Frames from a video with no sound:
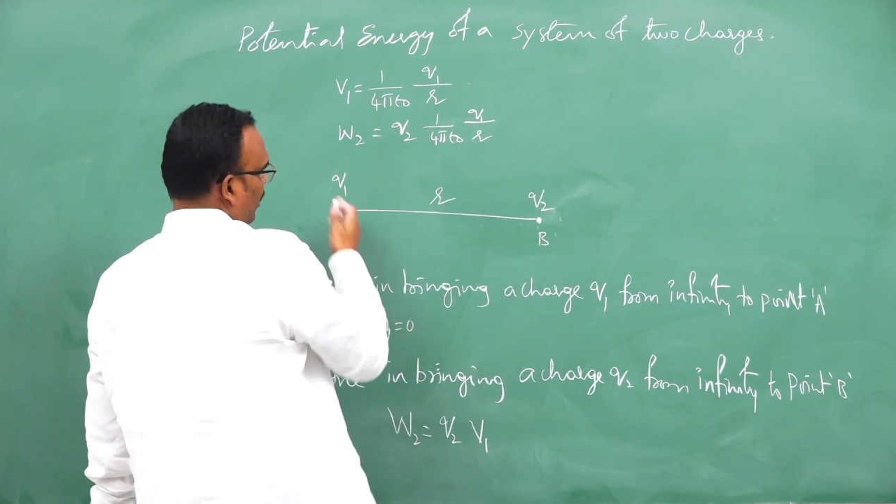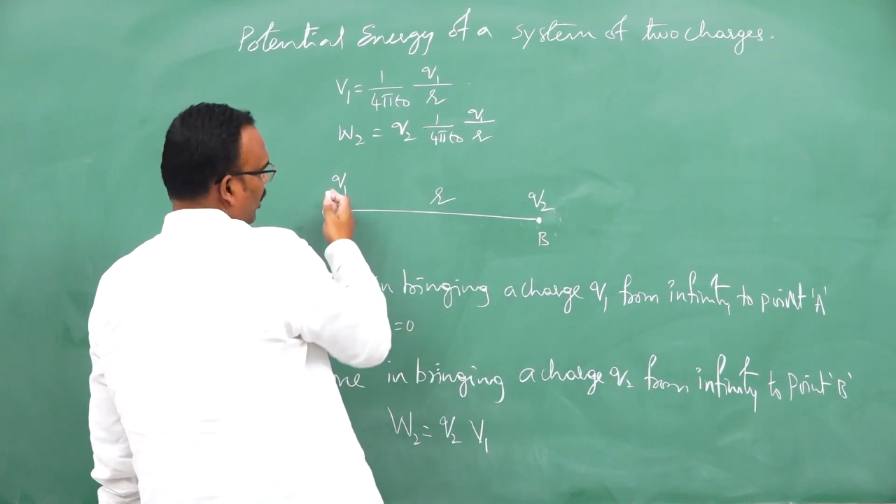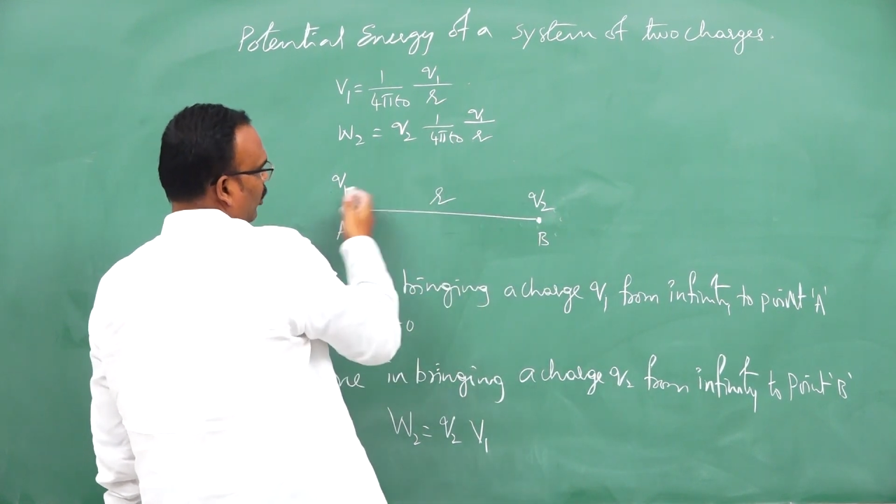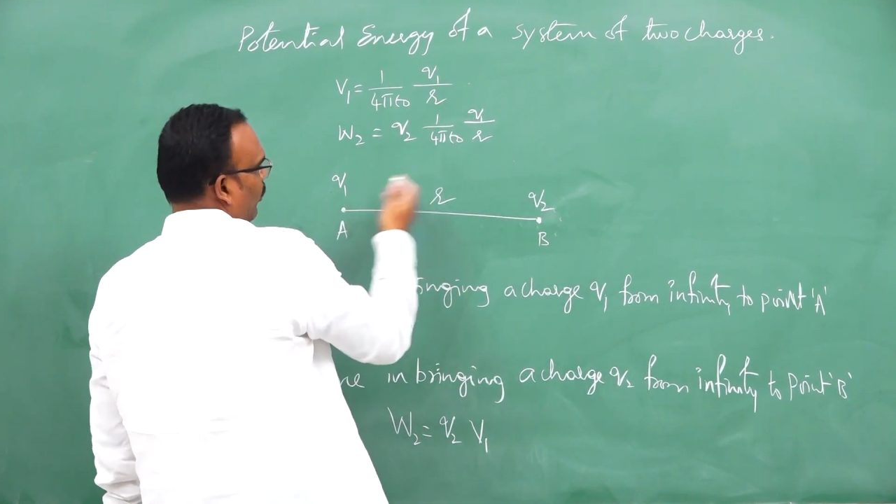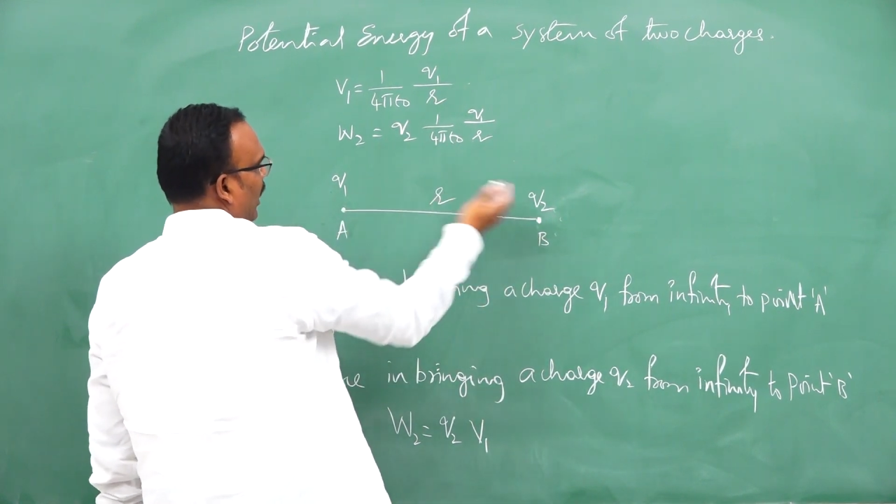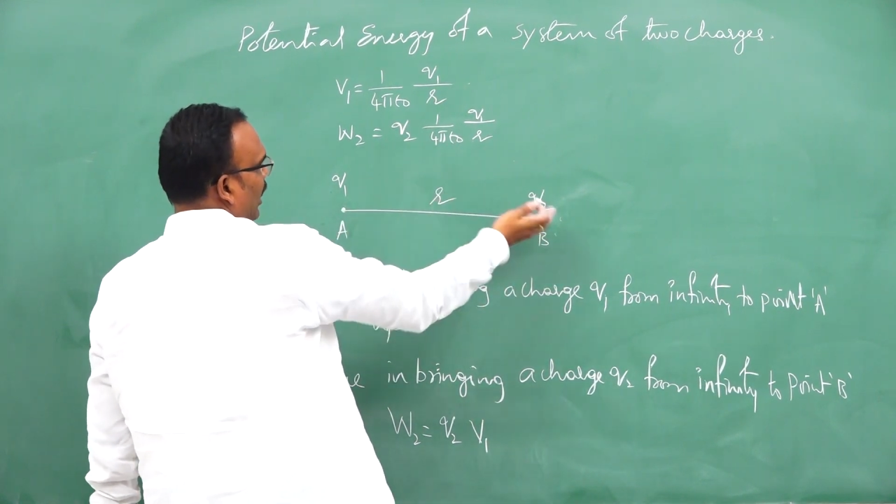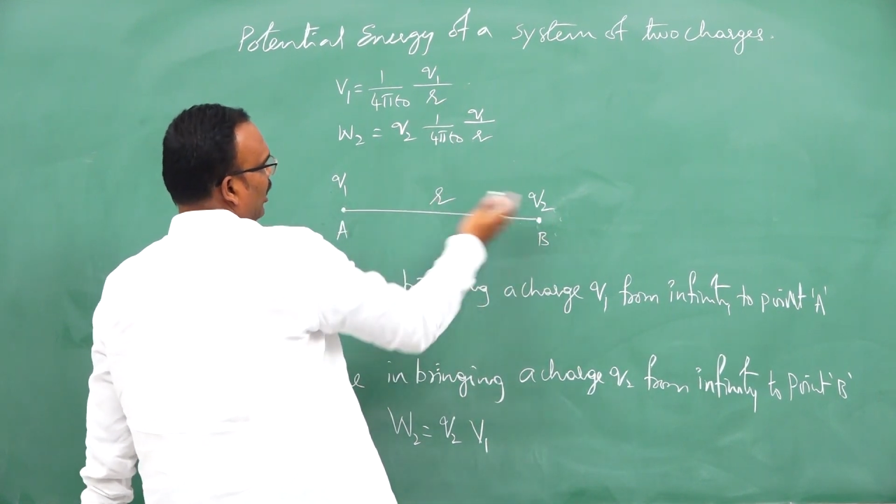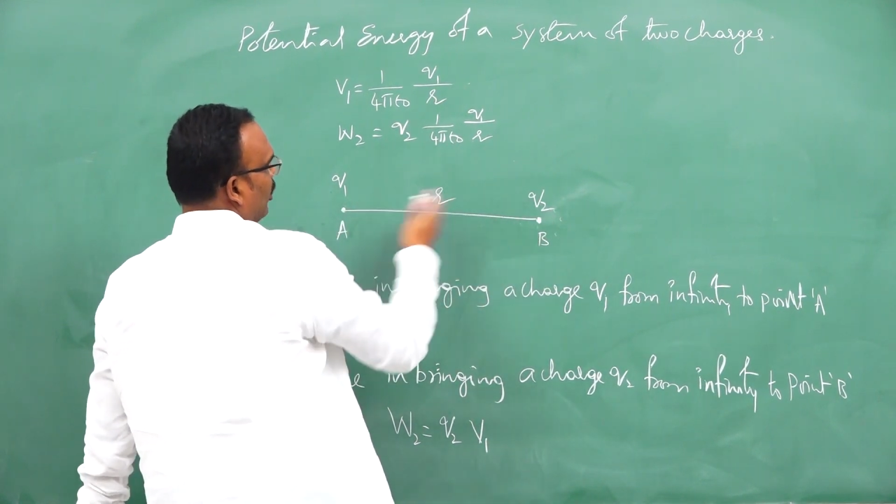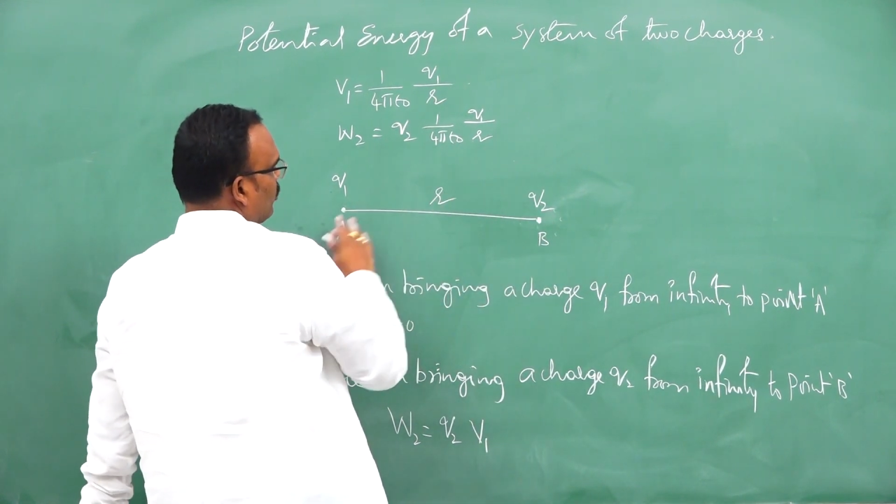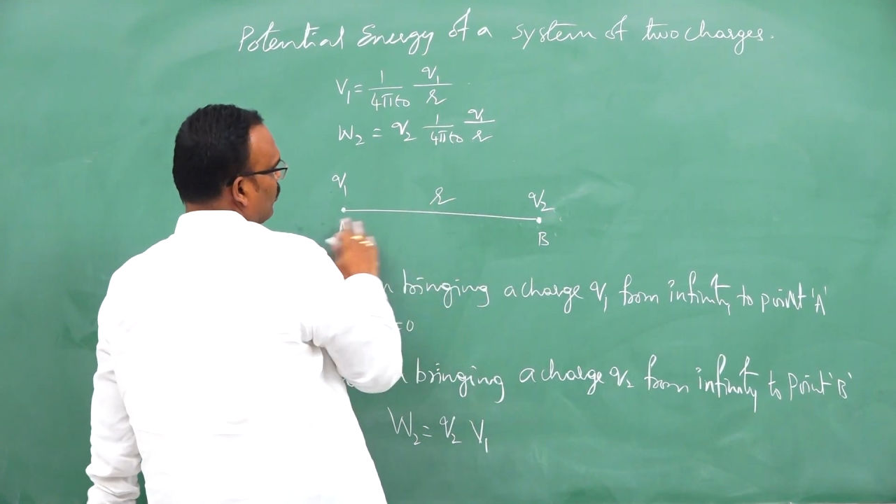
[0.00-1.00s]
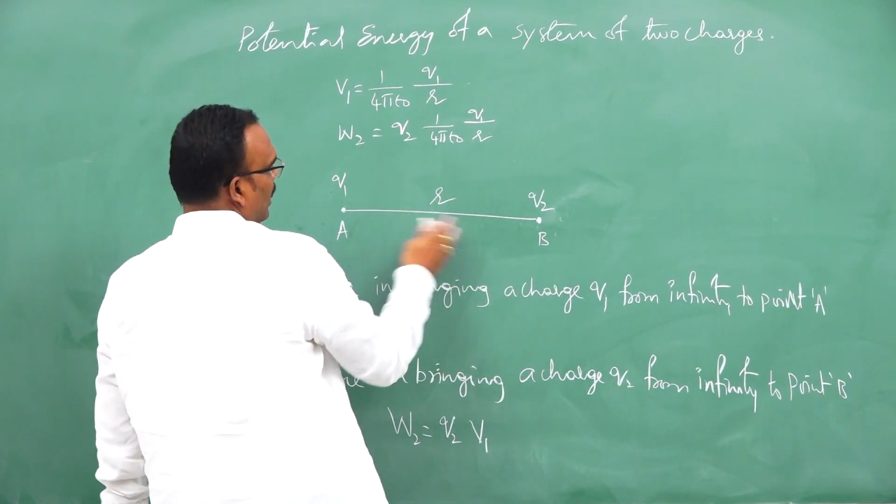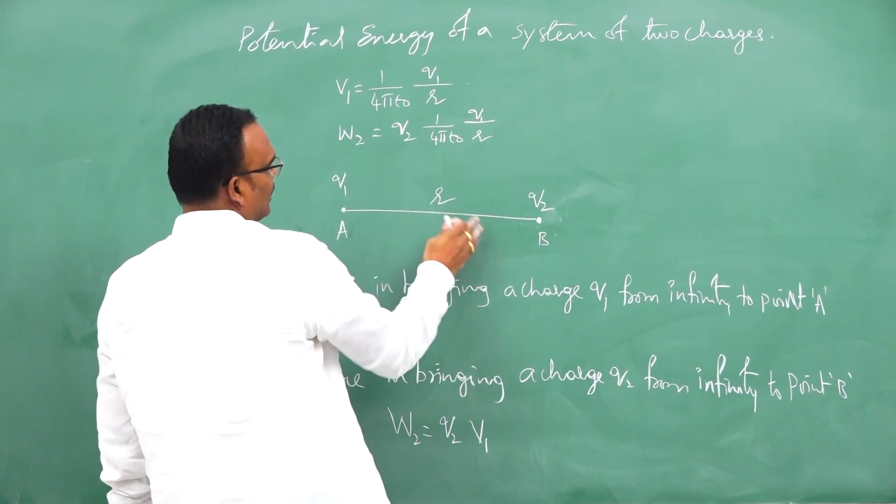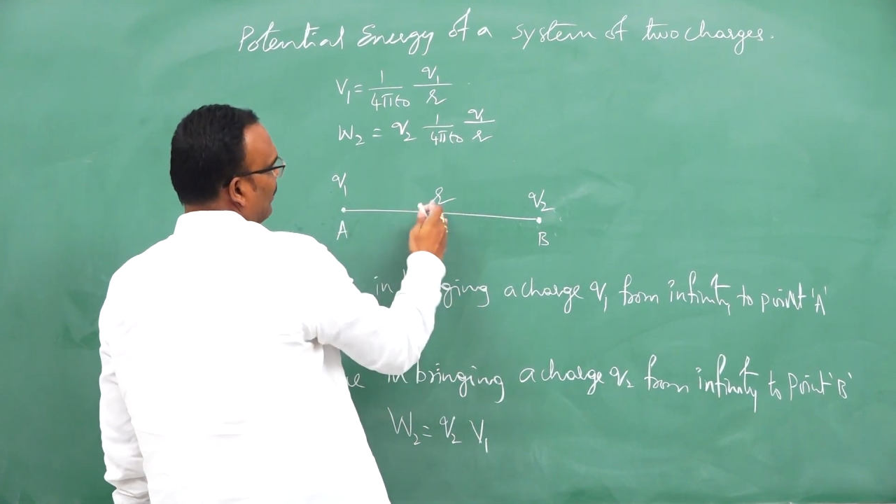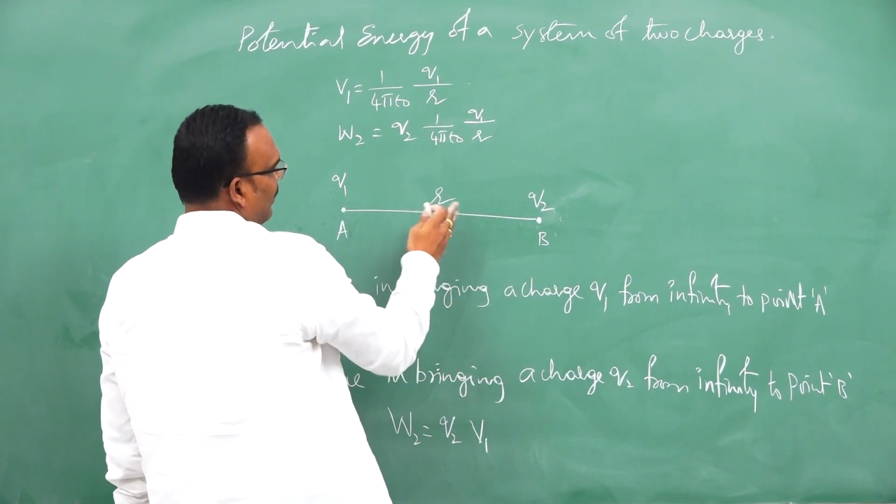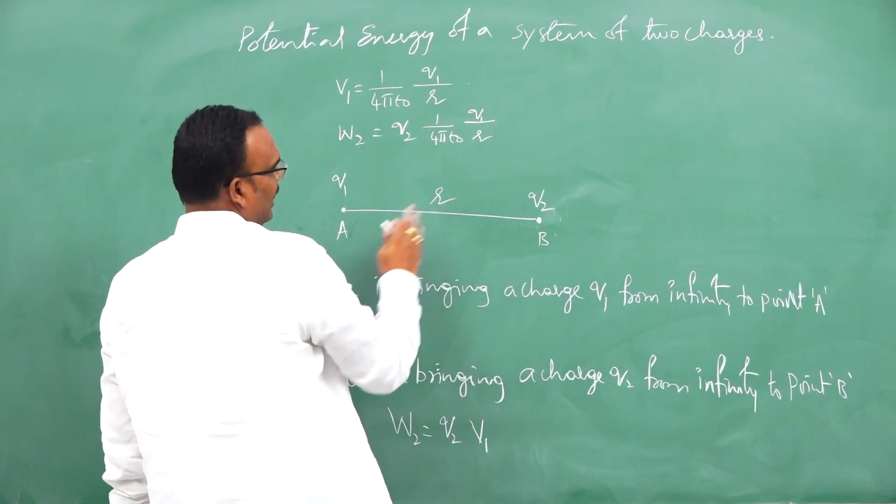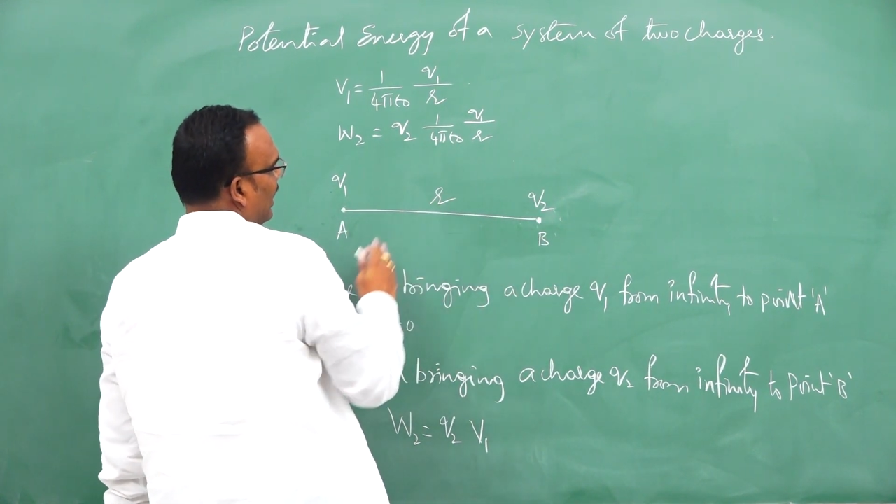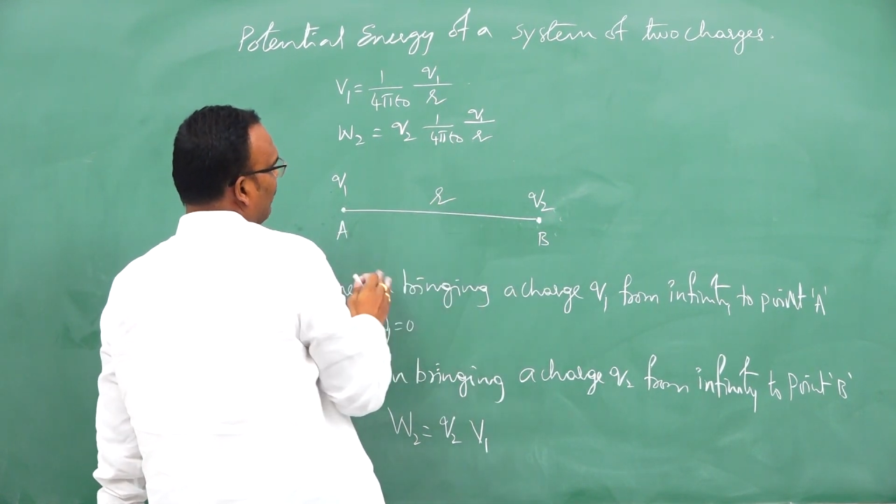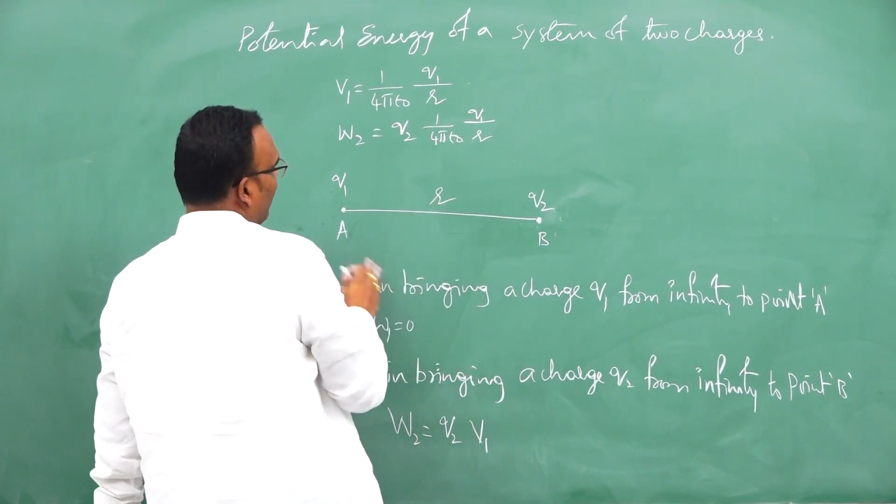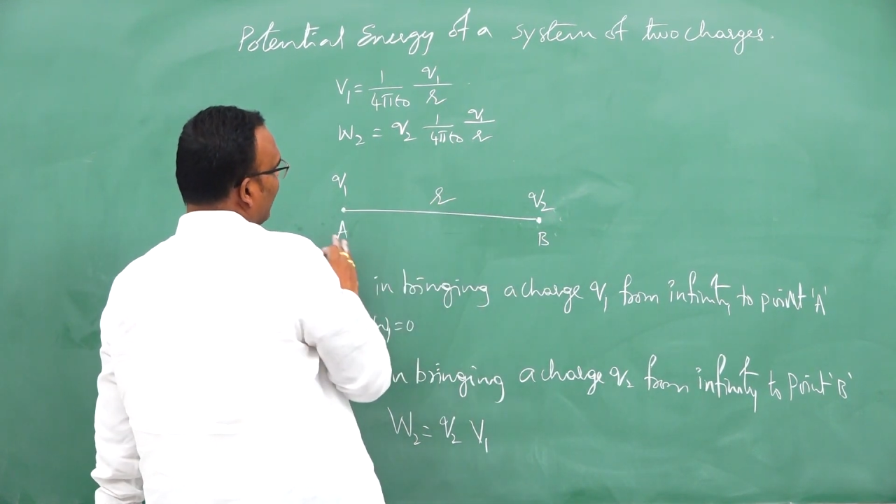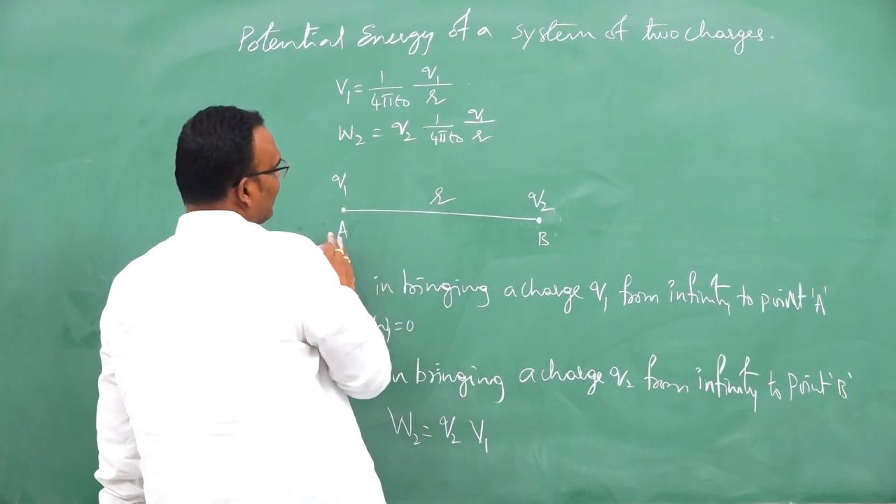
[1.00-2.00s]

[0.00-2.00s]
Q1 and Q2 are separated by a